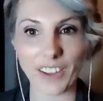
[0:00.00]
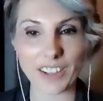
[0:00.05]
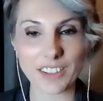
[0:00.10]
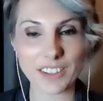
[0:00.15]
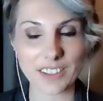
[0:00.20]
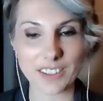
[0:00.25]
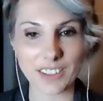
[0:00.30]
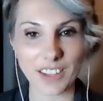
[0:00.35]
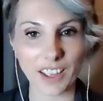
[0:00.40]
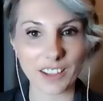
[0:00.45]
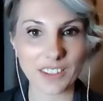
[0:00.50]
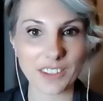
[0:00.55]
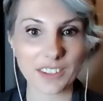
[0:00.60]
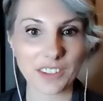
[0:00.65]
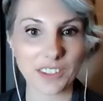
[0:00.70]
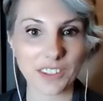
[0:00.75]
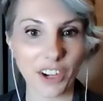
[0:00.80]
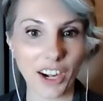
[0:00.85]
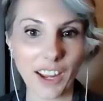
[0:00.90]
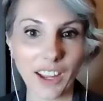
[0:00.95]

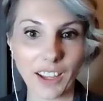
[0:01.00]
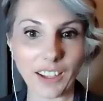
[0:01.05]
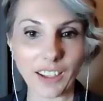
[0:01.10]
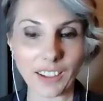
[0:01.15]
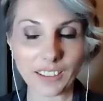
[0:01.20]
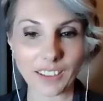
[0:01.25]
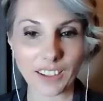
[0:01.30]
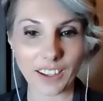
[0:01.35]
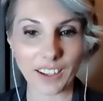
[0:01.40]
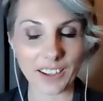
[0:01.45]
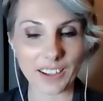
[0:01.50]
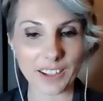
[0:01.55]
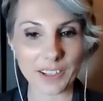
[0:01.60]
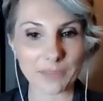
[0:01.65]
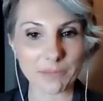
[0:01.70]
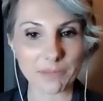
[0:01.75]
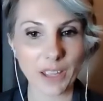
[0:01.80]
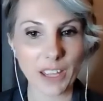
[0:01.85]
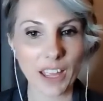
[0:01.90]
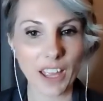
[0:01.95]
That's great.
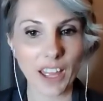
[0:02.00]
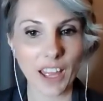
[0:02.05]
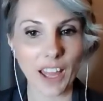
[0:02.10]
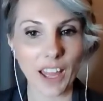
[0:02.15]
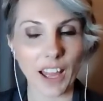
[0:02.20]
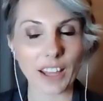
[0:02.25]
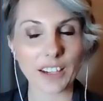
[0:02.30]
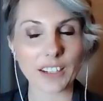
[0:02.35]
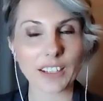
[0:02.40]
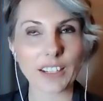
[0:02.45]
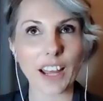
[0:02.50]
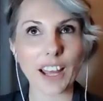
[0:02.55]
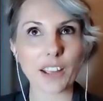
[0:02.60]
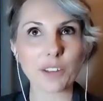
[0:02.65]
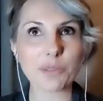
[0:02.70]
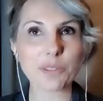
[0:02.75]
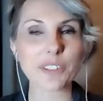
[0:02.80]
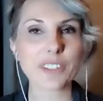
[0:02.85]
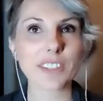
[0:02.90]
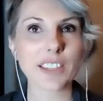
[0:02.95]
I don't know.
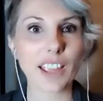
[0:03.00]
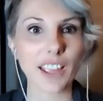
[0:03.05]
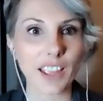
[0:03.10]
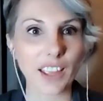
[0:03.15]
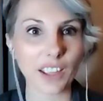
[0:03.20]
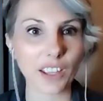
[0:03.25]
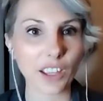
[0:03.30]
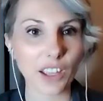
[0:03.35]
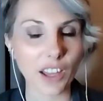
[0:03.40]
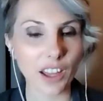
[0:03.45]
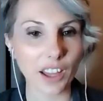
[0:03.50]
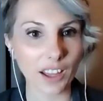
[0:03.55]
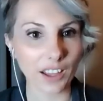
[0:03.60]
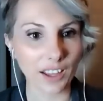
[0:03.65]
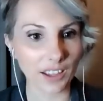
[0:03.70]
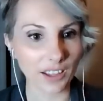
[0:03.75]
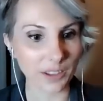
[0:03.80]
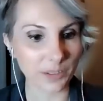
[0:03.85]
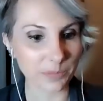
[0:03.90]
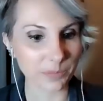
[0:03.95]
Yeah. I will say,
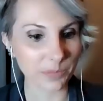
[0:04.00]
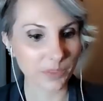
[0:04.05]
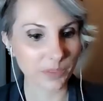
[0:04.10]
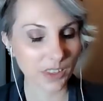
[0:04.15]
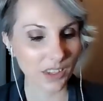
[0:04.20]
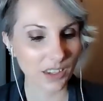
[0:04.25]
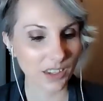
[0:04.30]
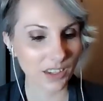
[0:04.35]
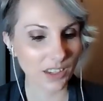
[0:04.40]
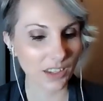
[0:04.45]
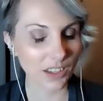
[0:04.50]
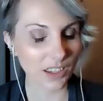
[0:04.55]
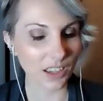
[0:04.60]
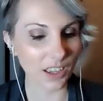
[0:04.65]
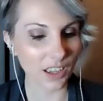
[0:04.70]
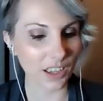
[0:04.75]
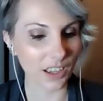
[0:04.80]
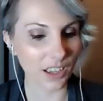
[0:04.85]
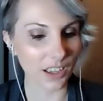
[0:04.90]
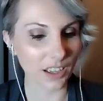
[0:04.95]

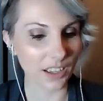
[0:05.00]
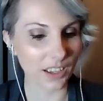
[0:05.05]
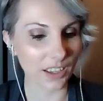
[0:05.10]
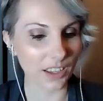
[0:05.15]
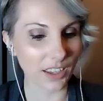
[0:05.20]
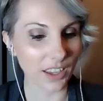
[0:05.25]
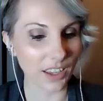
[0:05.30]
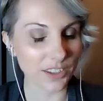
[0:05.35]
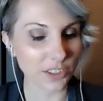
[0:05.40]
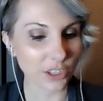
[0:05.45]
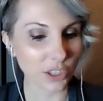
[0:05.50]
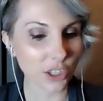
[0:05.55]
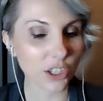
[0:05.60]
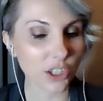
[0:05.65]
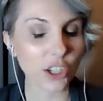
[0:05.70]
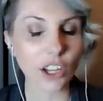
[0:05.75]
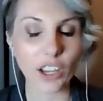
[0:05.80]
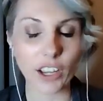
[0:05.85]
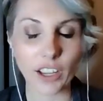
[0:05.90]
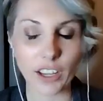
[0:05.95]
as a
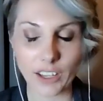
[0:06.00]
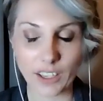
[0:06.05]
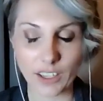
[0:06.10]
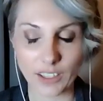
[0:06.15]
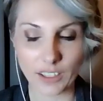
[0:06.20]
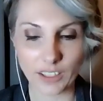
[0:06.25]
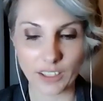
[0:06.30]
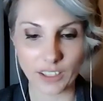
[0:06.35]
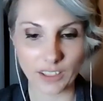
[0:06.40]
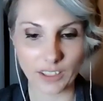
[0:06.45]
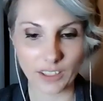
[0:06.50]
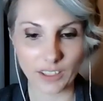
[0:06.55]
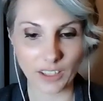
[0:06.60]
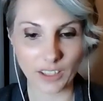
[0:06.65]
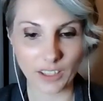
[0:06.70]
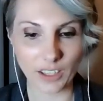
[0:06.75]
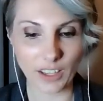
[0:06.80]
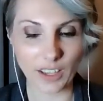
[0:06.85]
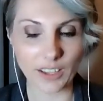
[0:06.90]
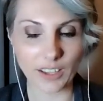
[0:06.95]
good
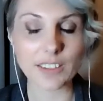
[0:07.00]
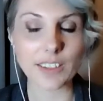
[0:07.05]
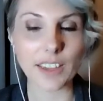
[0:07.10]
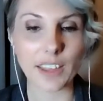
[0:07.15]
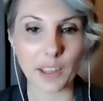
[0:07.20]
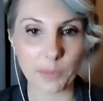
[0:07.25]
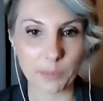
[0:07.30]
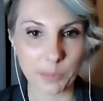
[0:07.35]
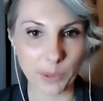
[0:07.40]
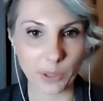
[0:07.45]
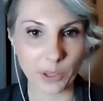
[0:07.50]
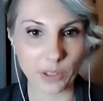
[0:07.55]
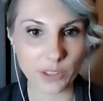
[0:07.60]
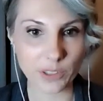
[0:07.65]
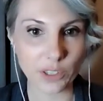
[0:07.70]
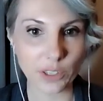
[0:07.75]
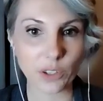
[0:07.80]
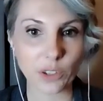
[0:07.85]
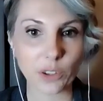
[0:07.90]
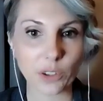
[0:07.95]
example
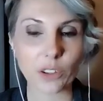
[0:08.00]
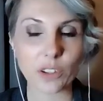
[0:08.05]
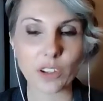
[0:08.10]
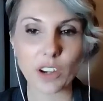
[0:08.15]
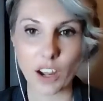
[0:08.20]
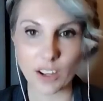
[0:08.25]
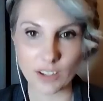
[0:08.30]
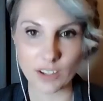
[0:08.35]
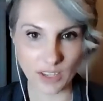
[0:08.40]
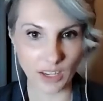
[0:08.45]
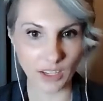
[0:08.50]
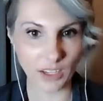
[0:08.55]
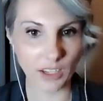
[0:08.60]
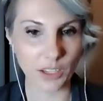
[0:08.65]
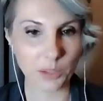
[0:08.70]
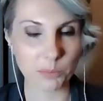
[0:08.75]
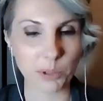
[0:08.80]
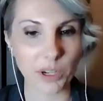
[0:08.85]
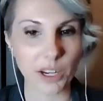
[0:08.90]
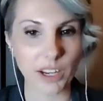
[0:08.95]
to not
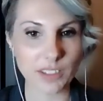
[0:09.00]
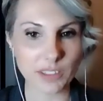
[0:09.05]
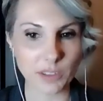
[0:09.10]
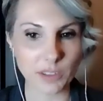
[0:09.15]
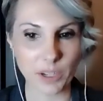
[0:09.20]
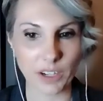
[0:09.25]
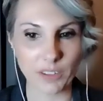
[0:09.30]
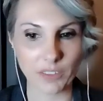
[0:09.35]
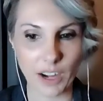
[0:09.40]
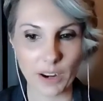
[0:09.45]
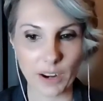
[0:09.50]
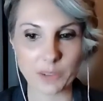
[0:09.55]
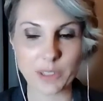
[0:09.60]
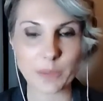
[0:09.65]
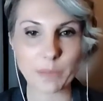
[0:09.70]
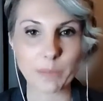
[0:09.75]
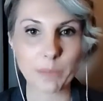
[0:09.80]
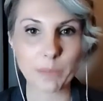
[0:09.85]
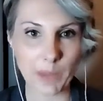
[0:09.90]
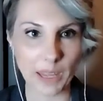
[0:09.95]
taking breaks and whatever, I was
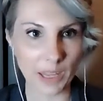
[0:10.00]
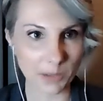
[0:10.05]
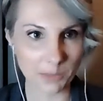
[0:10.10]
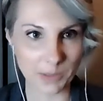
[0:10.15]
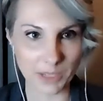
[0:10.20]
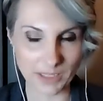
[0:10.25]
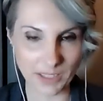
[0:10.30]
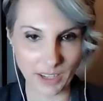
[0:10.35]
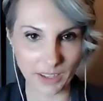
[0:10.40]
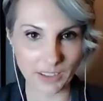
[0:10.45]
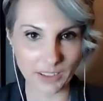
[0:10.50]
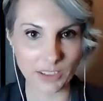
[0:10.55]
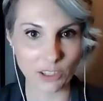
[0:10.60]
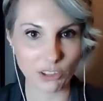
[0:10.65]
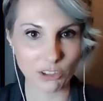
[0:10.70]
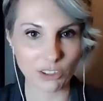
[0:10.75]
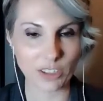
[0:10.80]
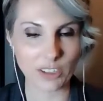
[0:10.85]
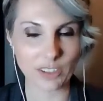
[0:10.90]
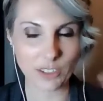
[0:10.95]
a baby
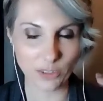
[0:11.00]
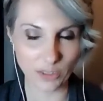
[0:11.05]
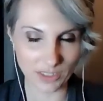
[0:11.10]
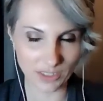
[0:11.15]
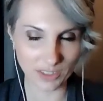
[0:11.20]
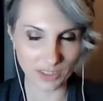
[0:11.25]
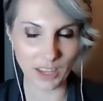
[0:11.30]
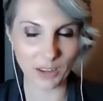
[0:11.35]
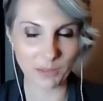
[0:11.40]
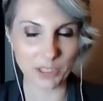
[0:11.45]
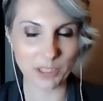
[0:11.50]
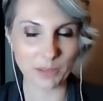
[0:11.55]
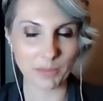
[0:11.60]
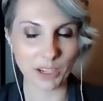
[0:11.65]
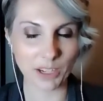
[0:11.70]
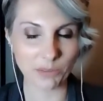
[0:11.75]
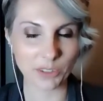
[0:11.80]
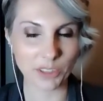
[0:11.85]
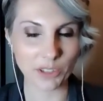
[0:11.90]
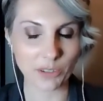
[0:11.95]
technician. So this came to
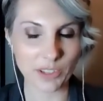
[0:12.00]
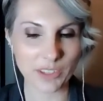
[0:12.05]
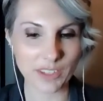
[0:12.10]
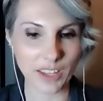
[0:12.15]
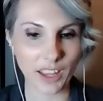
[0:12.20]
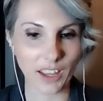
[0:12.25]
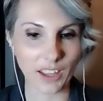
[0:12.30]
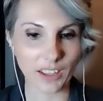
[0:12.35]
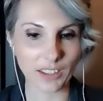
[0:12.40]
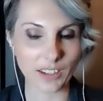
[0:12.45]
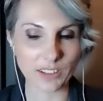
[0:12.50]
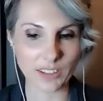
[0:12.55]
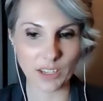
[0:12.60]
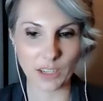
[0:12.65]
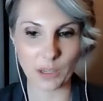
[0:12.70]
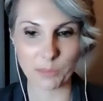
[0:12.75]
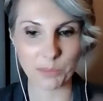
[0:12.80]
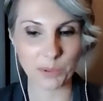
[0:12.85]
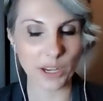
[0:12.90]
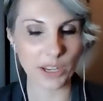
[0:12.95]
mind when you were saying I was
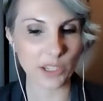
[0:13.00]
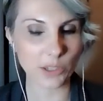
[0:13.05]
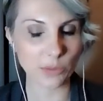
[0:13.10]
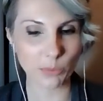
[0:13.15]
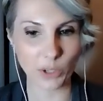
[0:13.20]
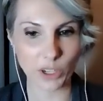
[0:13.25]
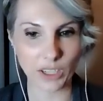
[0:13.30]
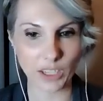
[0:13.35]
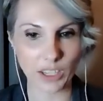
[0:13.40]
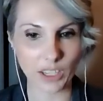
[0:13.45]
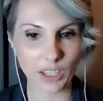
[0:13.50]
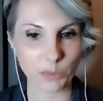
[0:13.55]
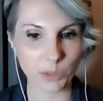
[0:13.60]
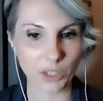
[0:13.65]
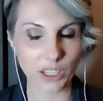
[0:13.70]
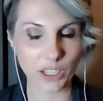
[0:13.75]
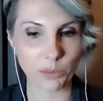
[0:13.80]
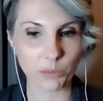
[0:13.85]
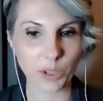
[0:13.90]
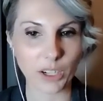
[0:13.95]
taking breaks,
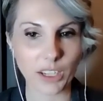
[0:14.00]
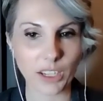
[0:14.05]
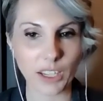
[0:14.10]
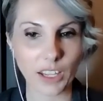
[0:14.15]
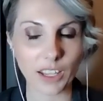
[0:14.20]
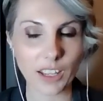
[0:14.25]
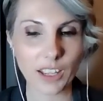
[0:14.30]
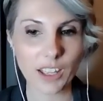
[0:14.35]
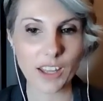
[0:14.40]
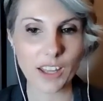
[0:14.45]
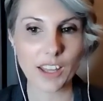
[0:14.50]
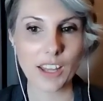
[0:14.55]
working.